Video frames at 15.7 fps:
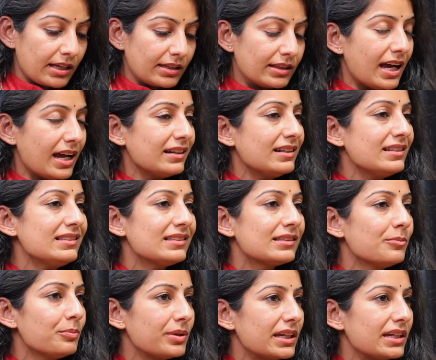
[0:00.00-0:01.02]
That is
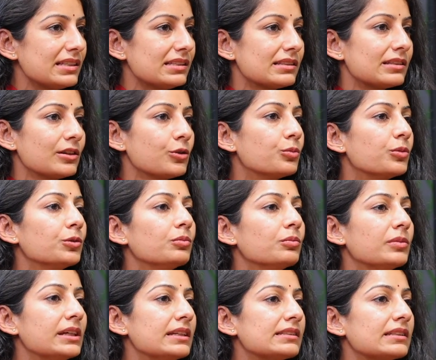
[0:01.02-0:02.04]
the pace human
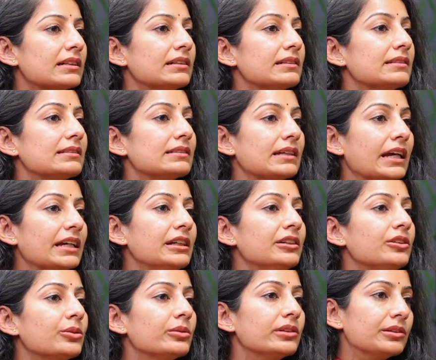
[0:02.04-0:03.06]
beings are
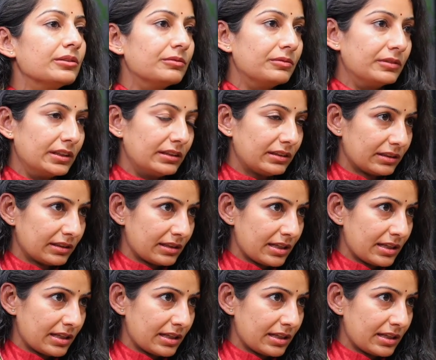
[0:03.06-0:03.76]
designed to live with.